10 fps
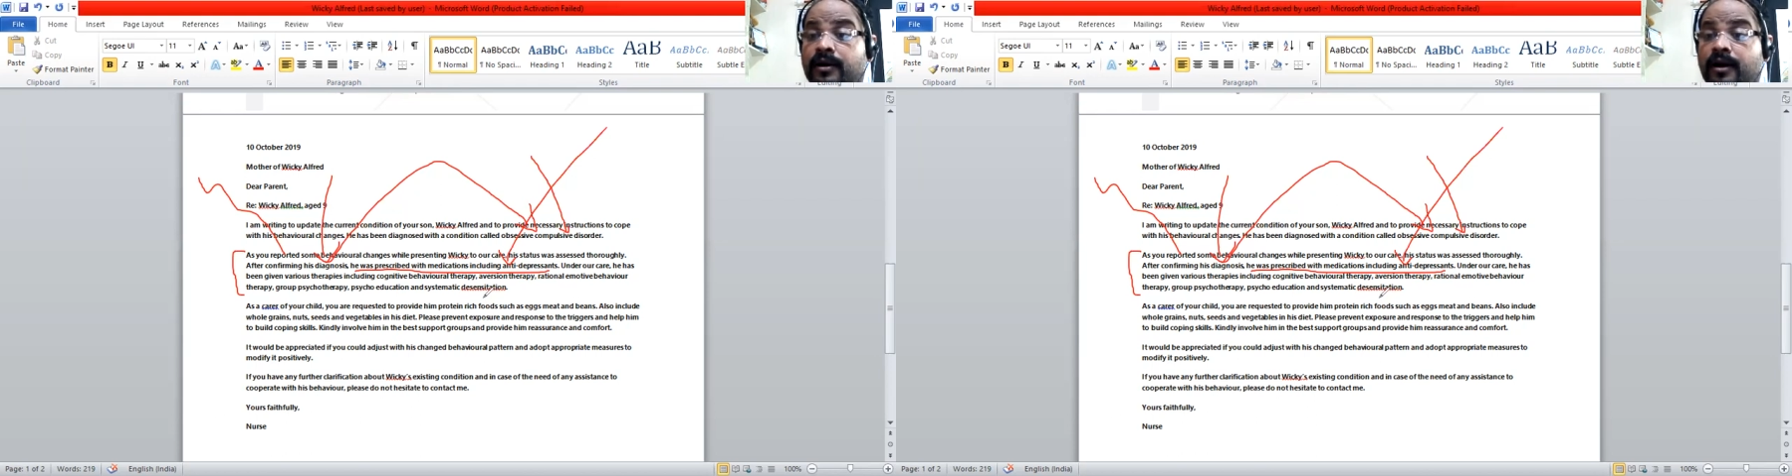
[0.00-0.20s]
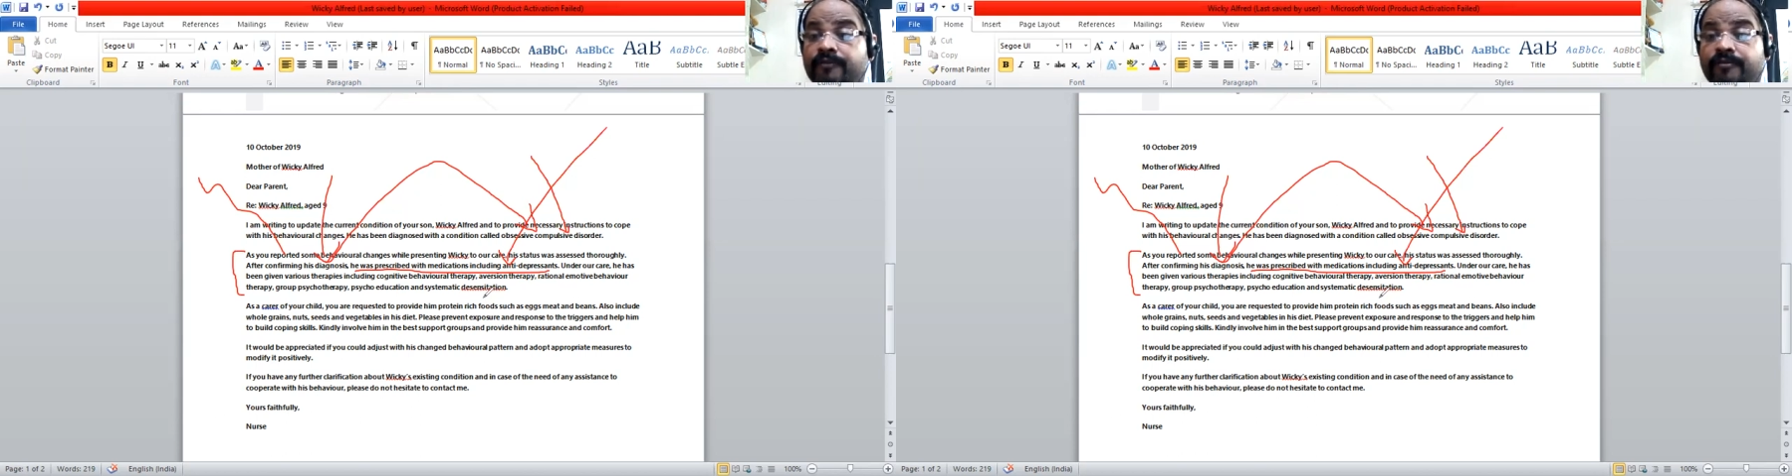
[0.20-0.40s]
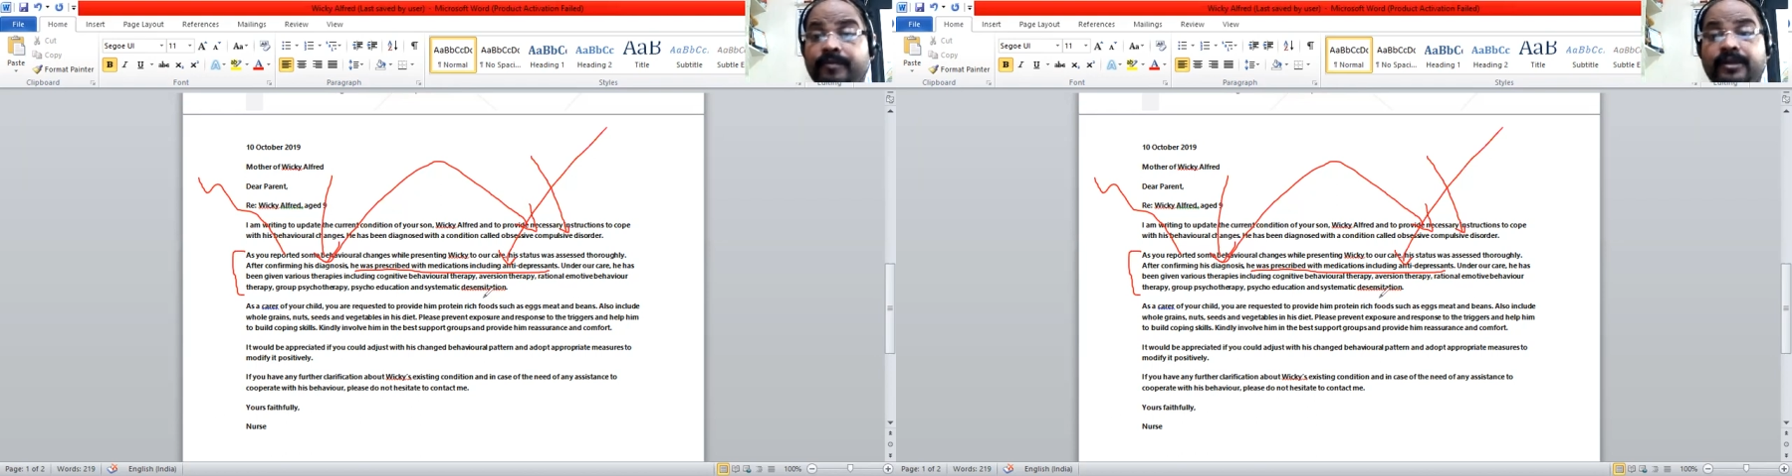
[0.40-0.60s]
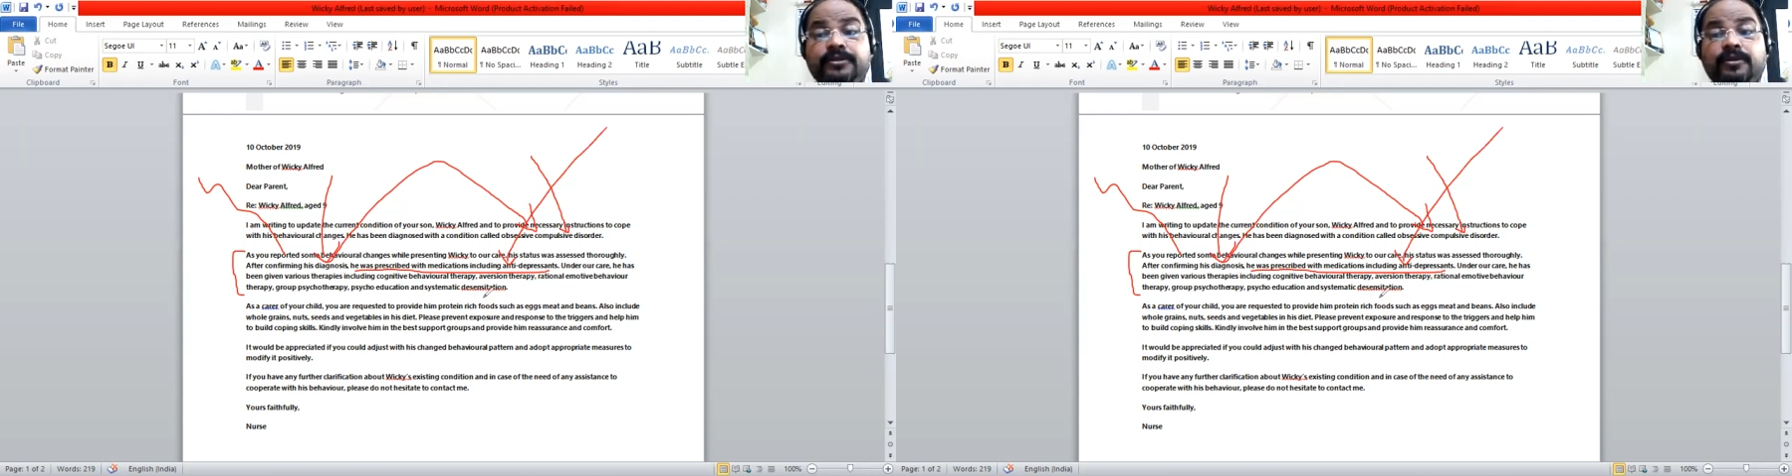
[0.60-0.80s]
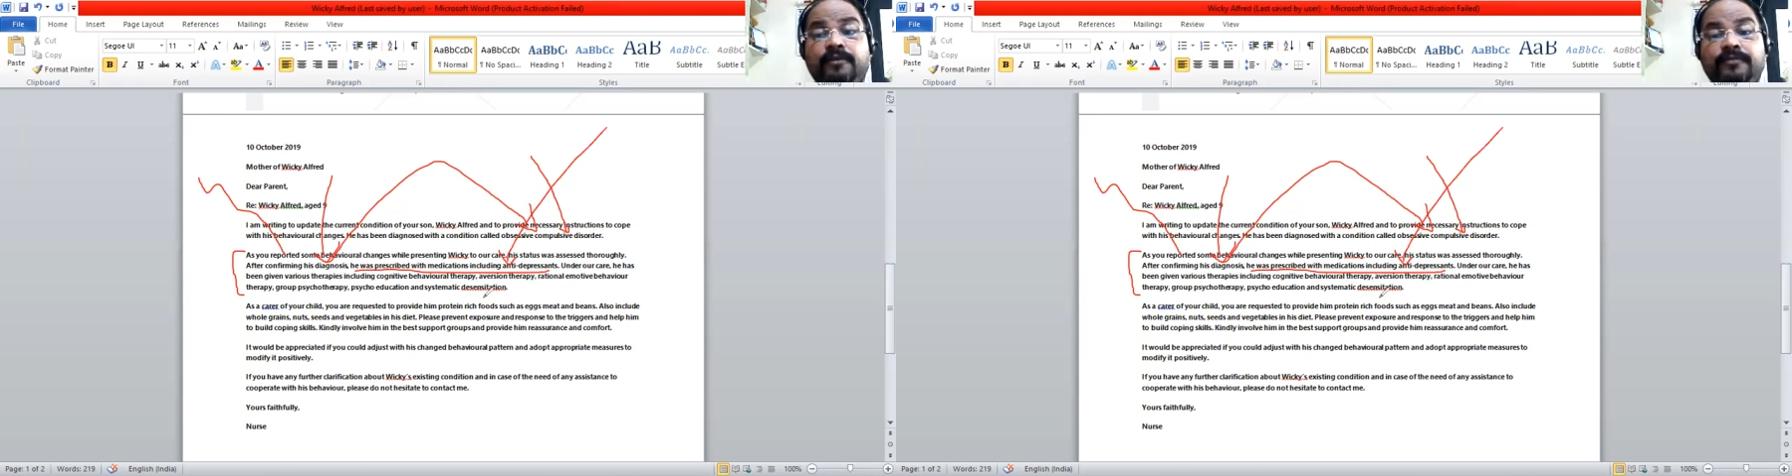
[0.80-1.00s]

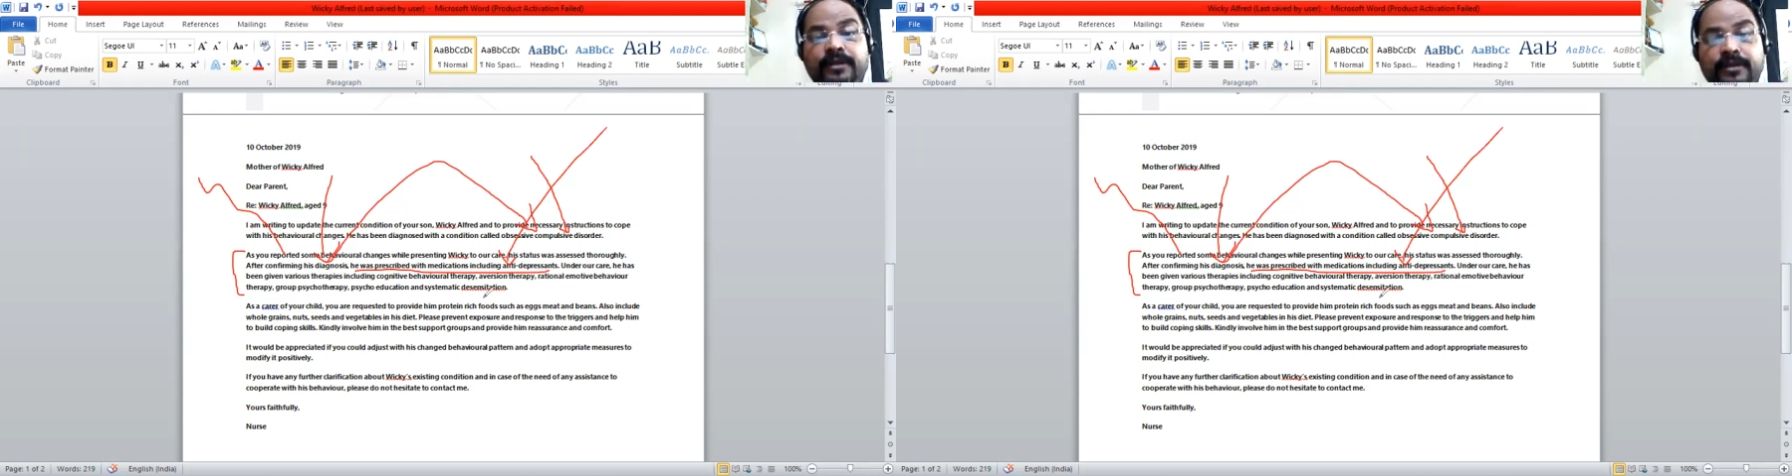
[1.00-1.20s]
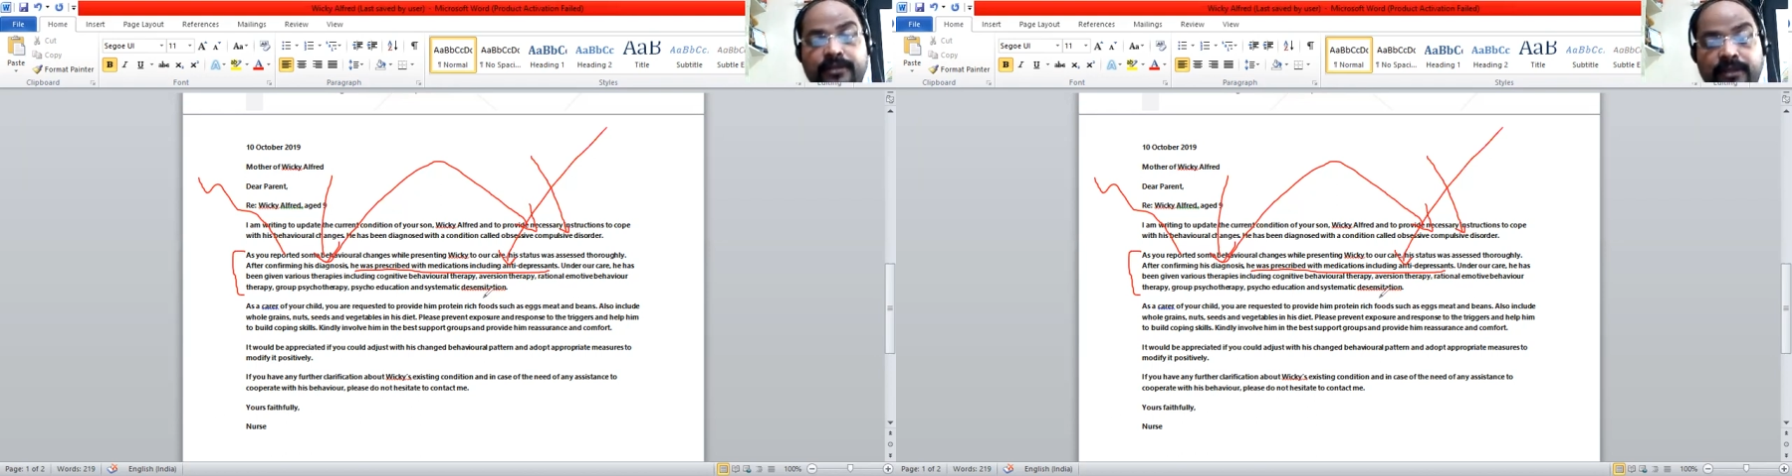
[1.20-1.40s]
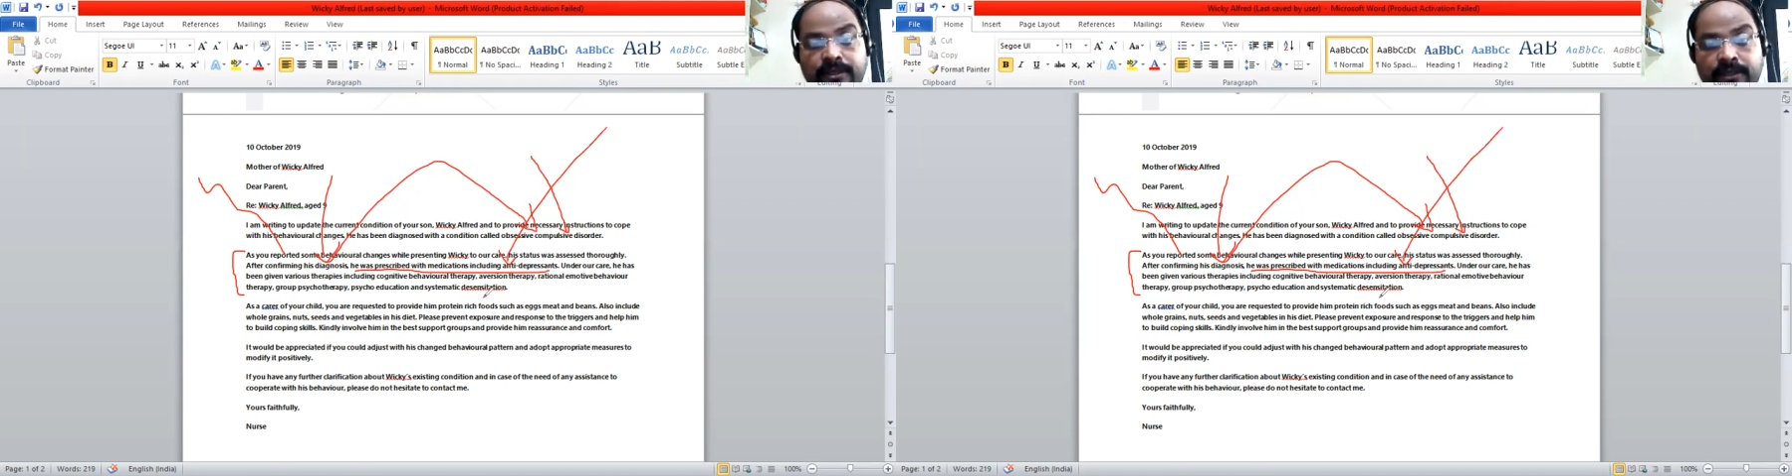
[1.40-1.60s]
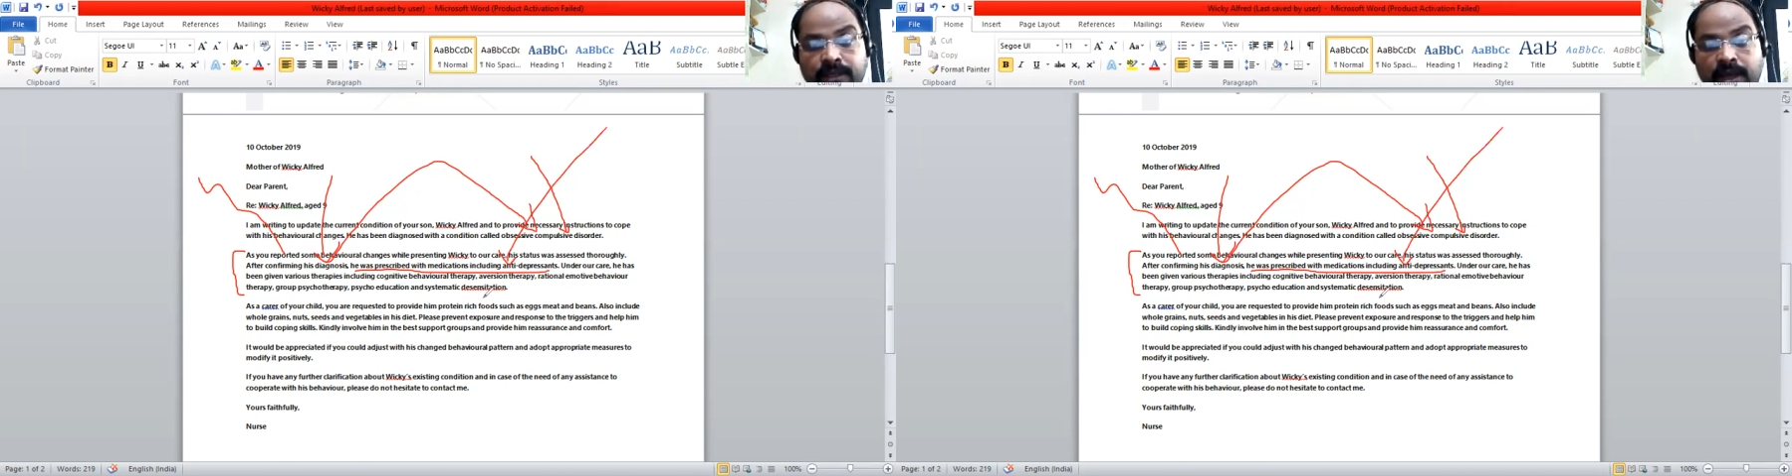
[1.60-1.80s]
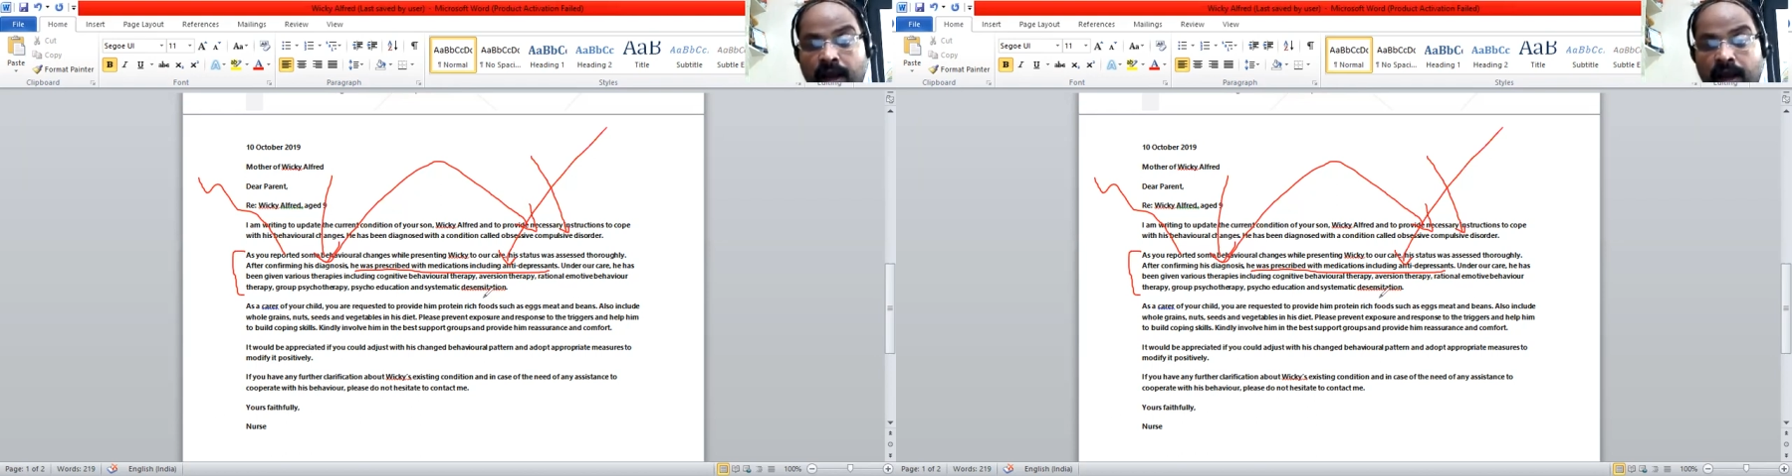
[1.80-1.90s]
confirmation of the disease.